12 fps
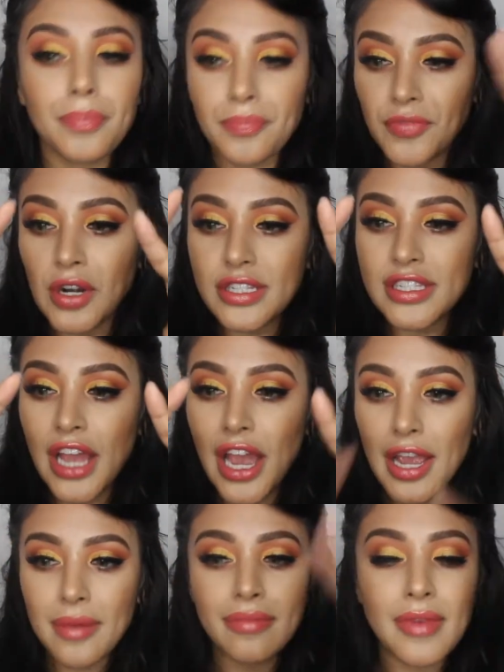First
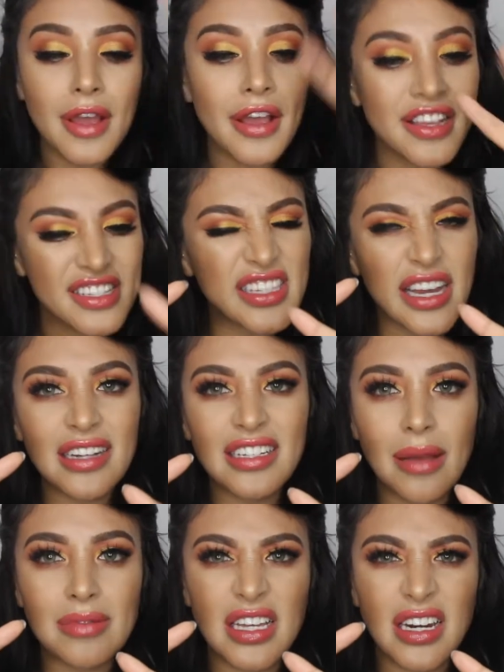time, second
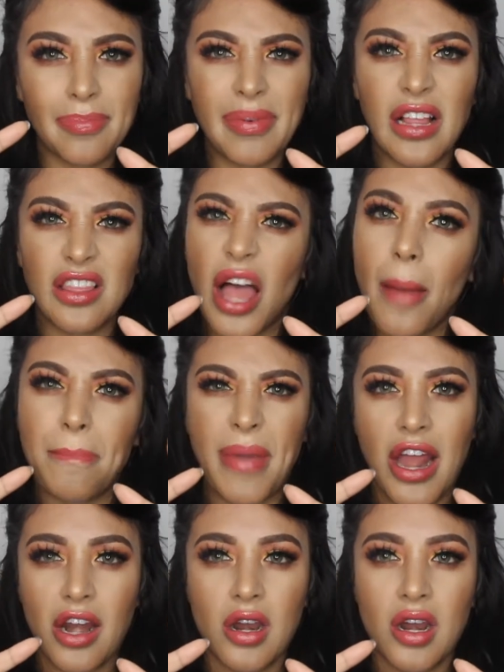time's gonna be a lot
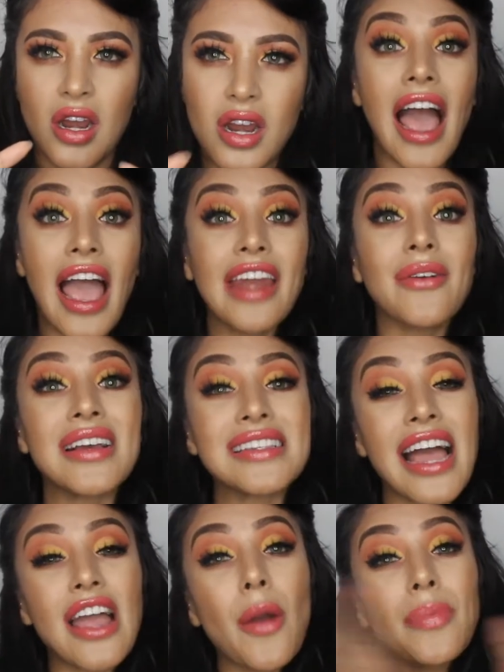better. Anyways,
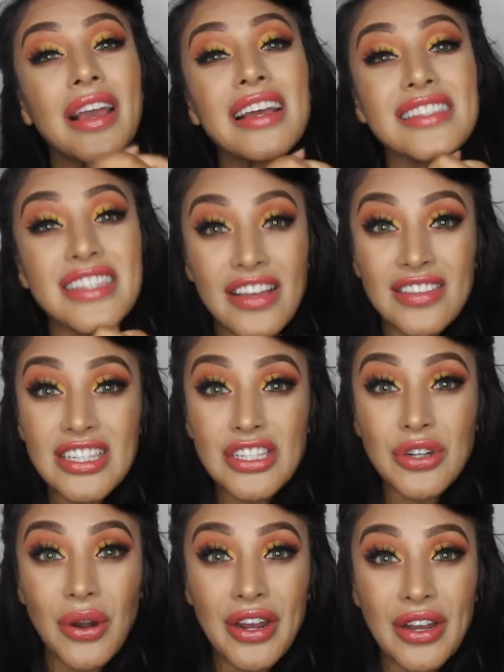I hope you guys love this
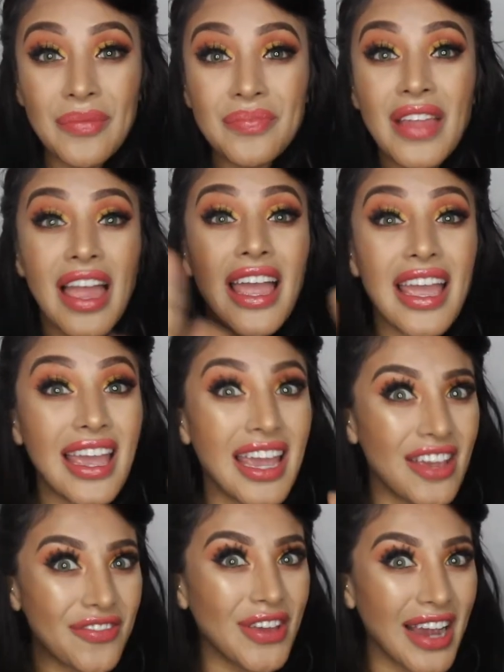tutorial.
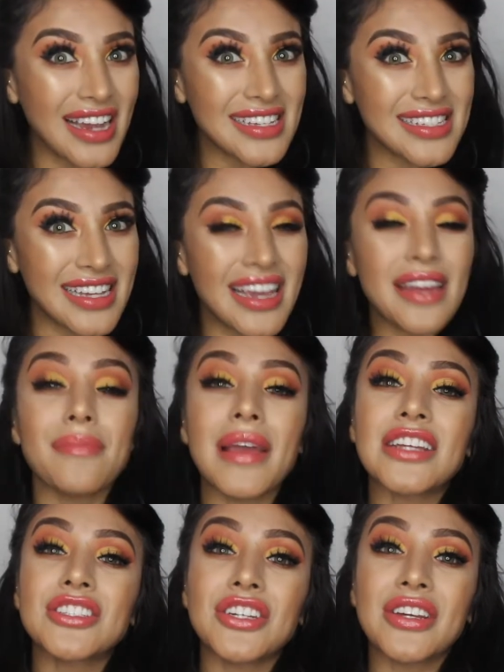If you guys did,
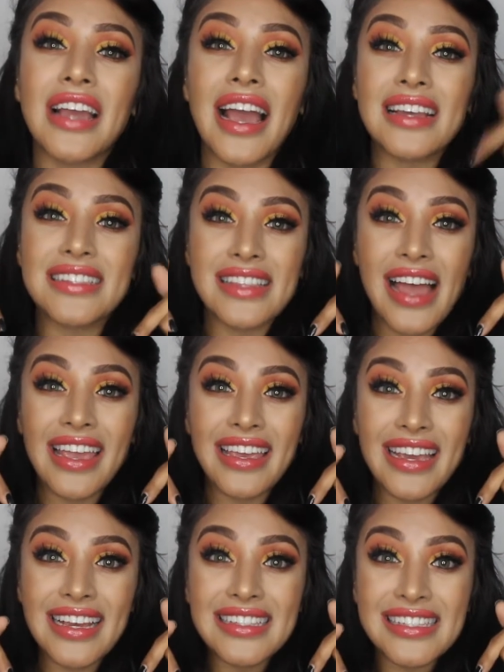make sure you guys like
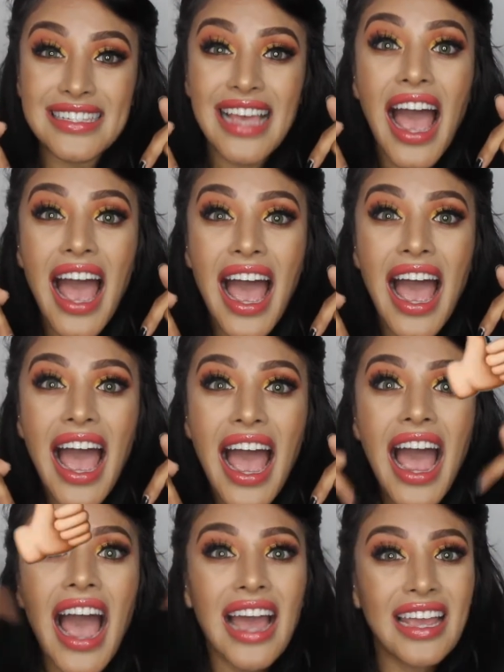it.
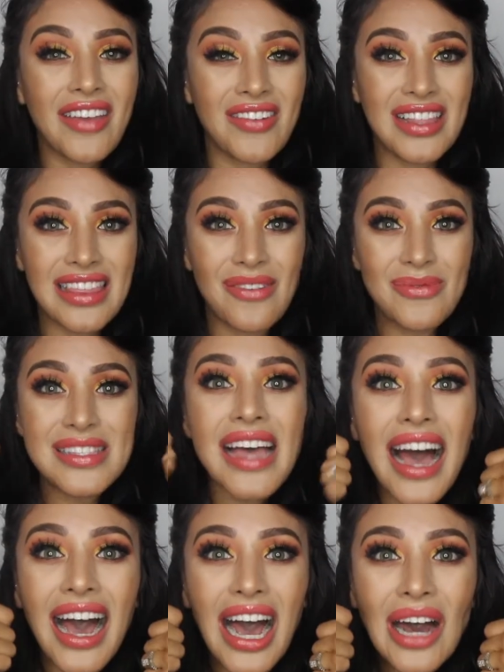Give it a thumbs
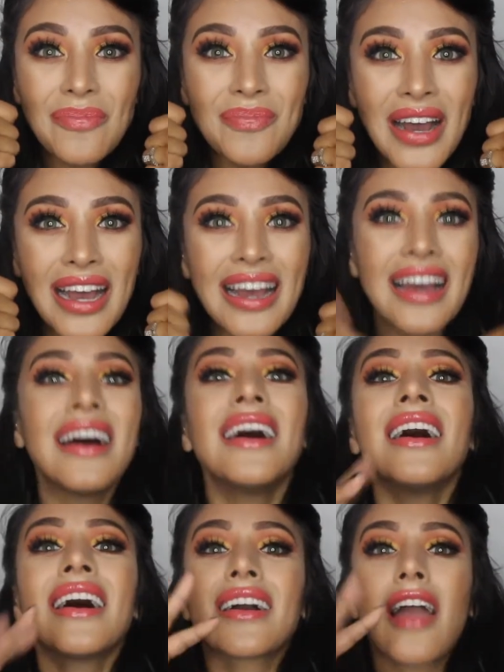up.
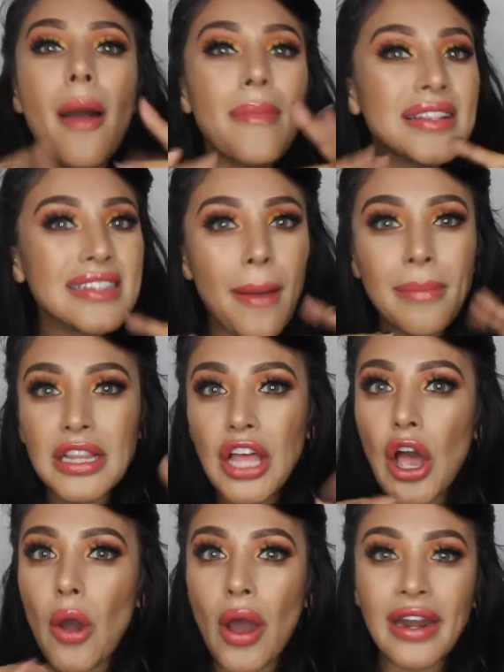Comment down
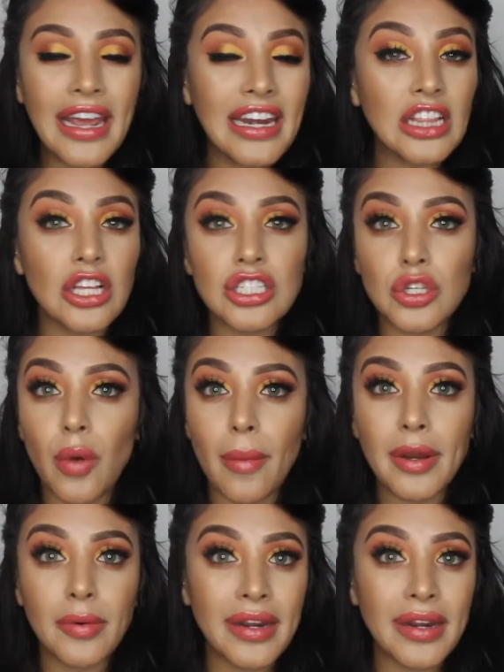below on any looks you want me to